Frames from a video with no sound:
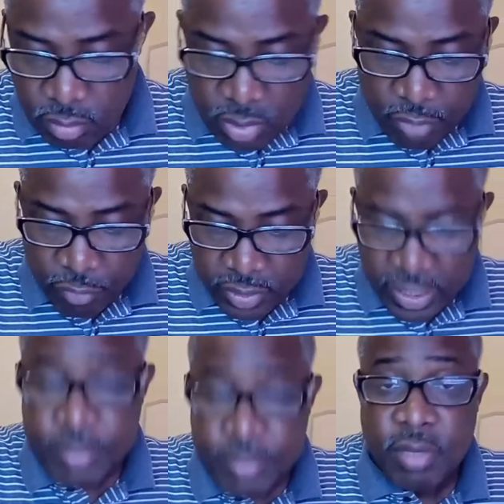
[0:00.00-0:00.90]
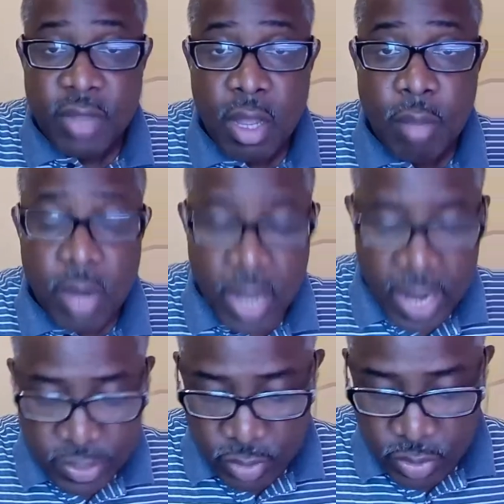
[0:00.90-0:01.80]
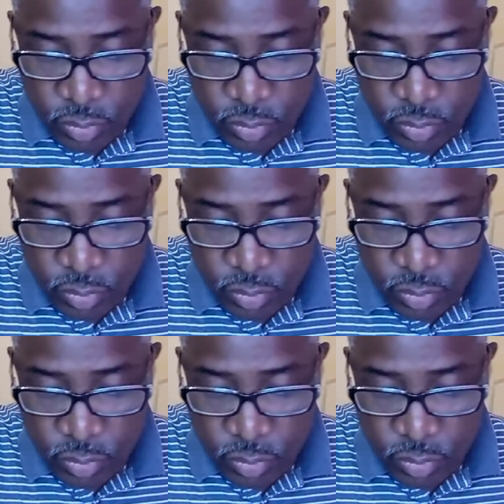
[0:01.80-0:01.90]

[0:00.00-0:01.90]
different types of carbohydrates.